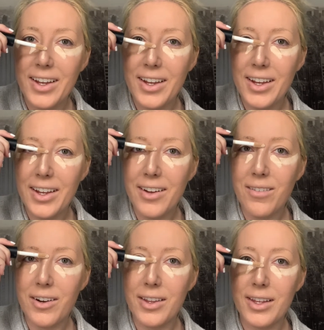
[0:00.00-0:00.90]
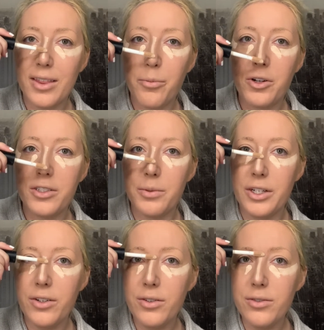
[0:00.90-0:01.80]
and where like the bridge of my
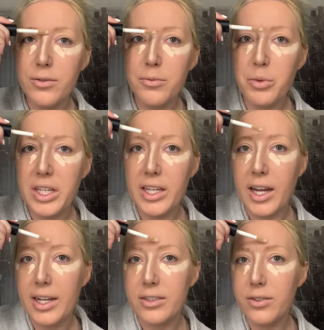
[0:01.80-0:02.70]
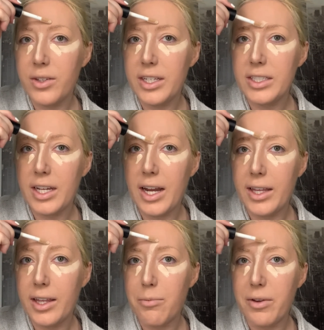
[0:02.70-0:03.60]
nose would be. I also like to
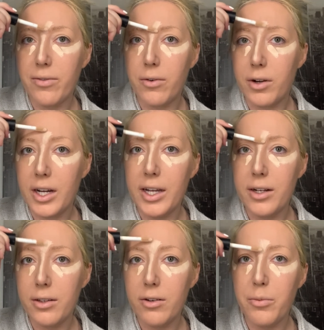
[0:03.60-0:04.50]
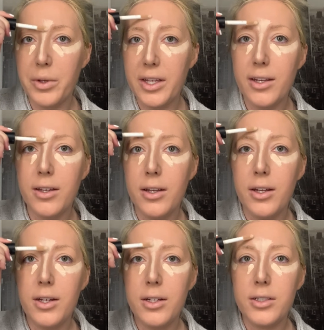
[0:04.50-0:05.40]
highlight my forehead a little bit
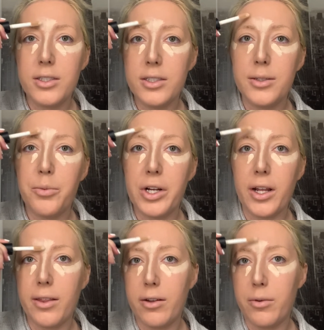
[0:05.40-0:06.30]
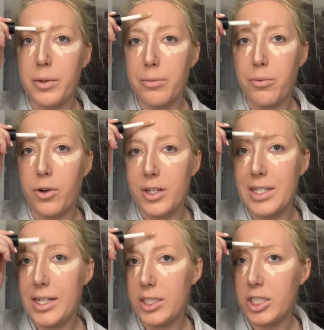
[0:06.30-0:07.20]
just to bring a little bit more
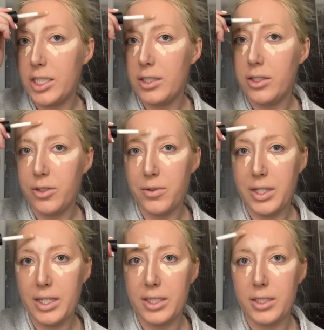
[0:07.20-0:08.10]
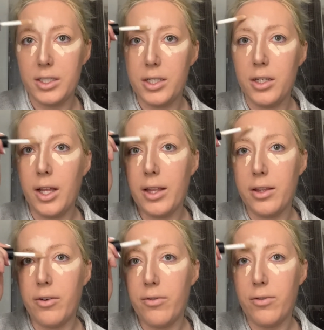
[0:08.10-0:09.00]
attention to it.
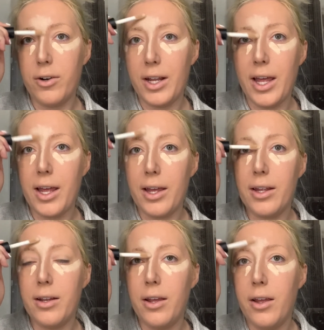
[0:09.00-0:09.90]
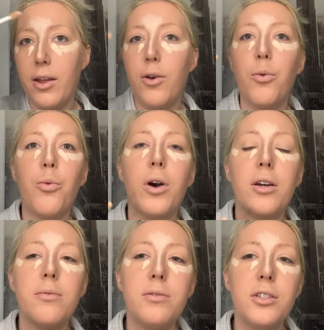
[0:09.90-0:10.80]
Hello forehead,
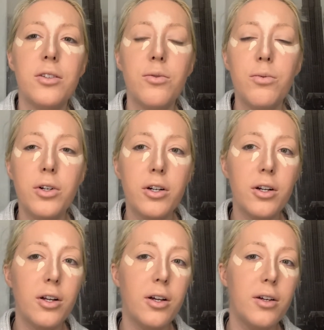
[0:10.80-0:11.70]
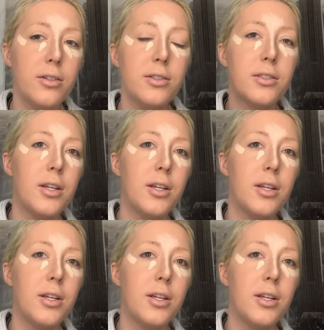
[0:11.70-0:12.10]
welcome to the world.